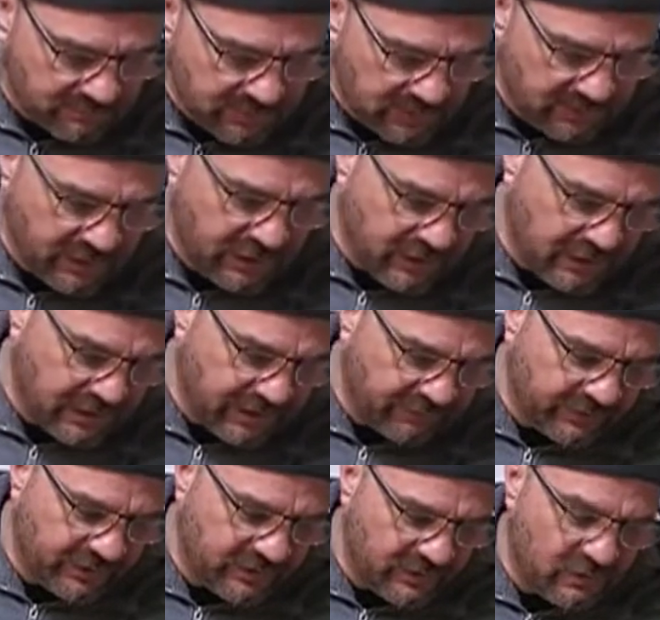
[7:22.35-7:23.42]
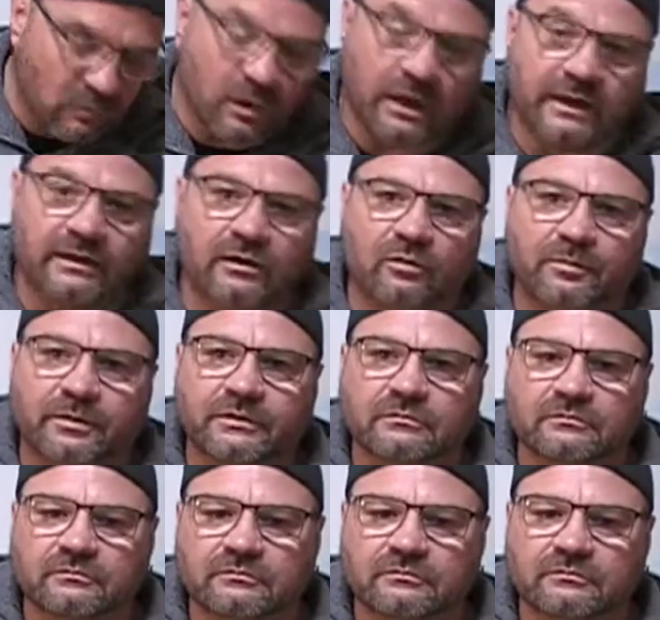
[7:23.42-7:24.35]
Clean, everything wide open.